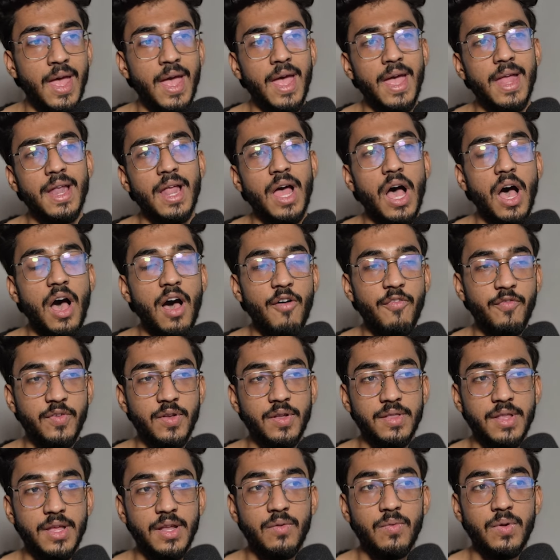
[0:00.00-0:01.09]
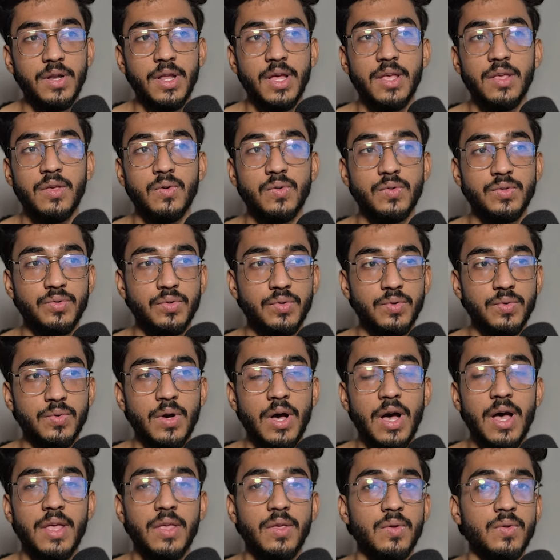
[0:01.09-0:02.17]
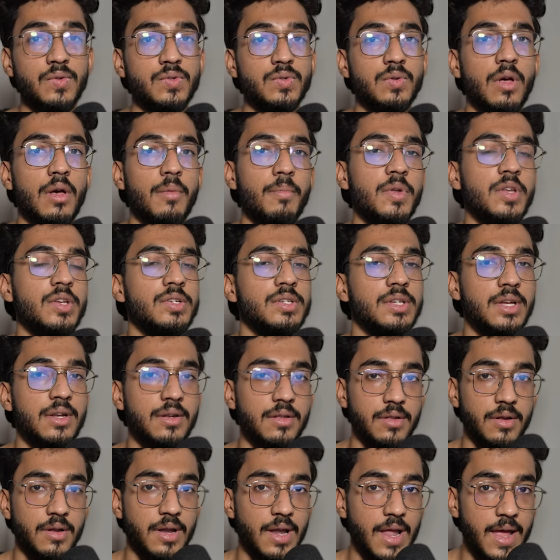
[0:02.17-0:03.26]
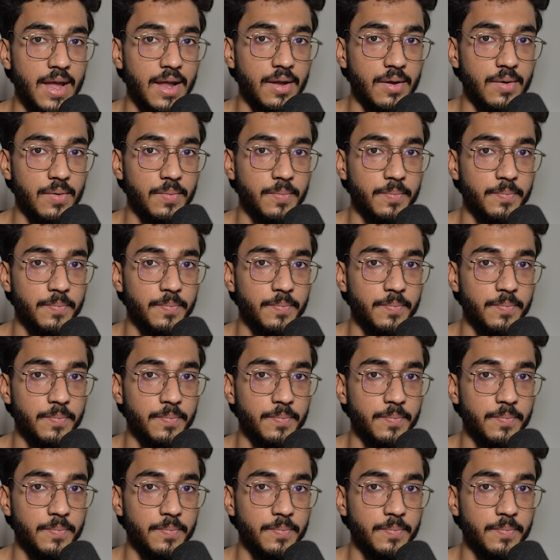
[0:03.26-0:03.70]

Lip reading: And after that, what I used to do, I used to appreciate the client.